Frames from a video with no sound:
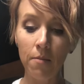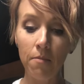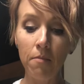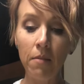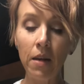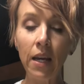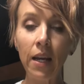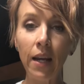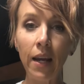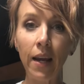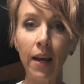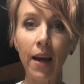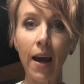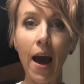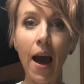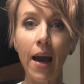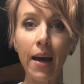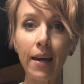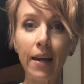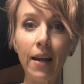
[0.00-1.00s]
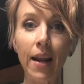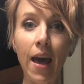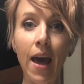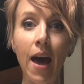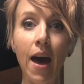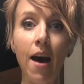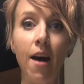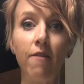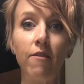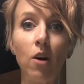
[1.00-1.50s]
meaning I can
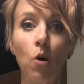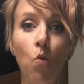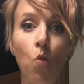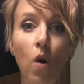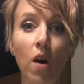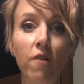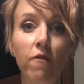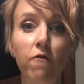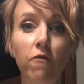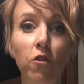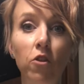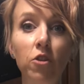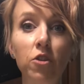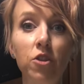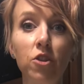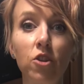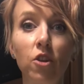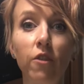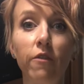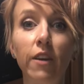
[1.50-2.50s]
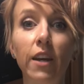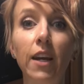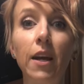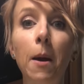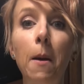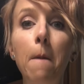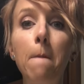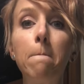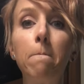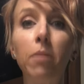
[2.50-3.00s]
have one full
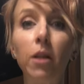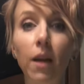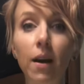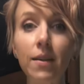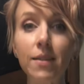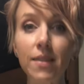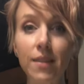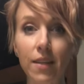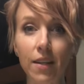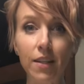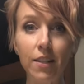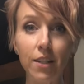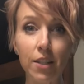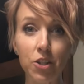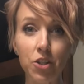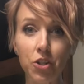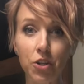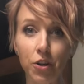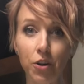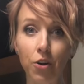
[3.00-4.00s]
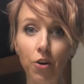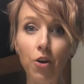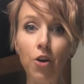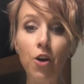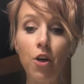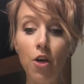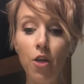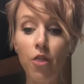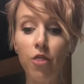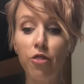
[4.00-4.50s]
serving plus an additional
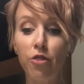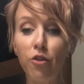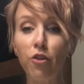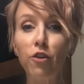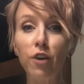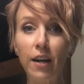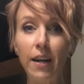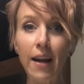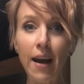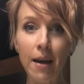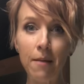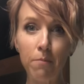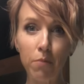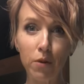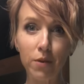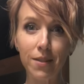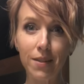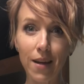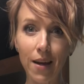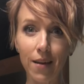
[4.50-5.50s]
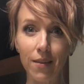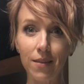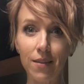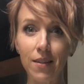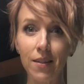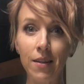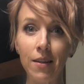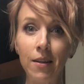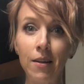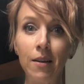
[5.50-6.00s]

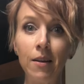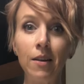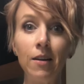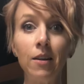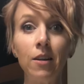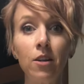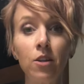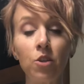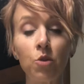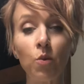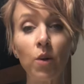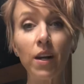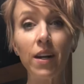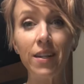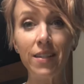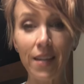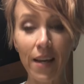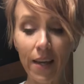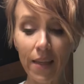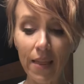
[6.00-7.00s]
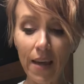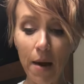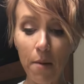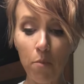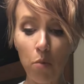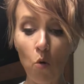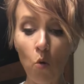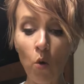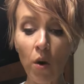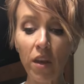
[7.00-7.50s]
39%. So we're going to take
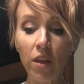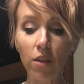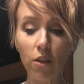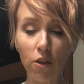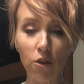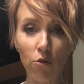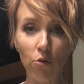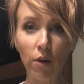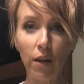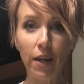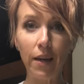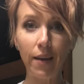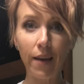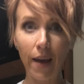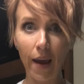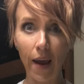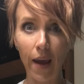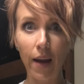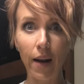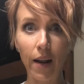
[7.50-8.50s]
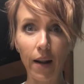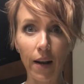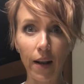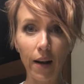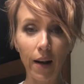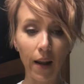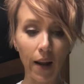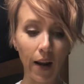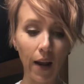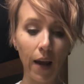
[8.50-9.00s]
that
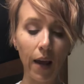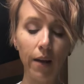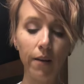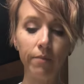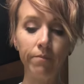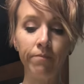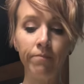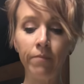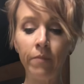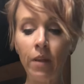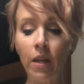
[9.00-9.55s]
0.38888,